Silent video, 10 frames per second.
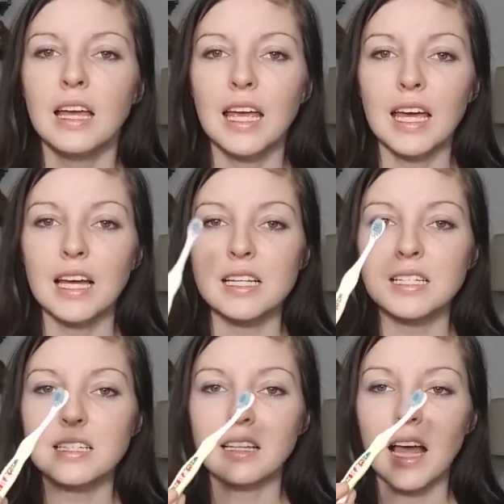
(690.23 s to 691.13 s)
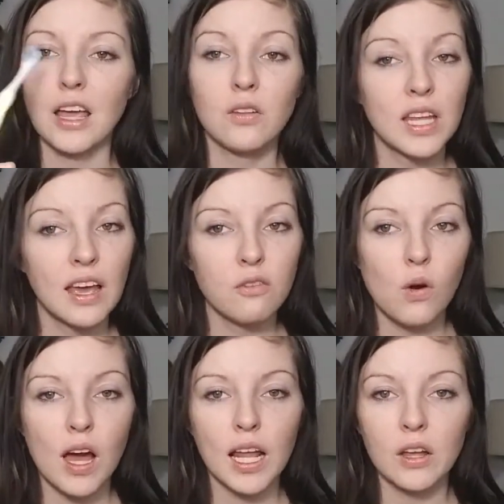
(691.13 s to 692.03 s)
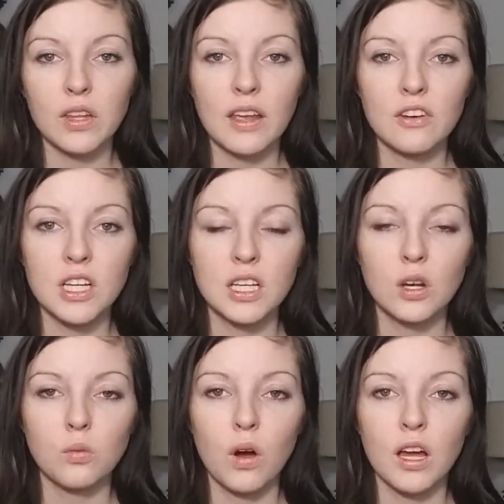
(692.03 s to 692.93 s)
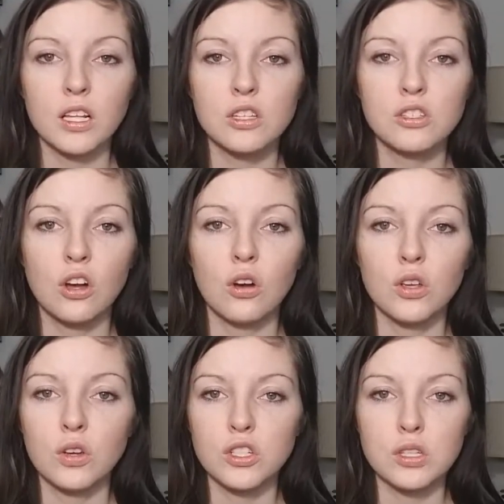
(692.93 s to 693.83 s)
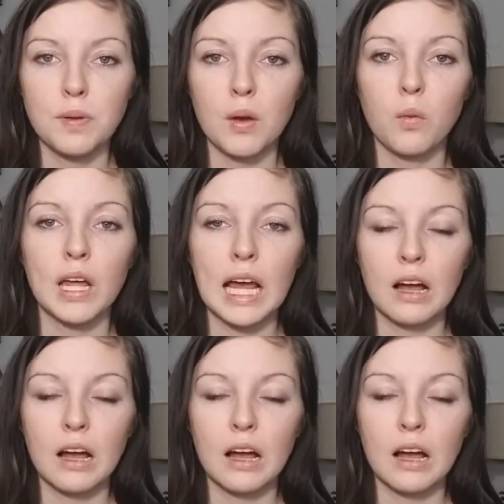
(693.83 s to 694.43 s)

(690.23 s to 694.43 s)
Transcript: And I only have one. I only ever needed one, so you could just buy one.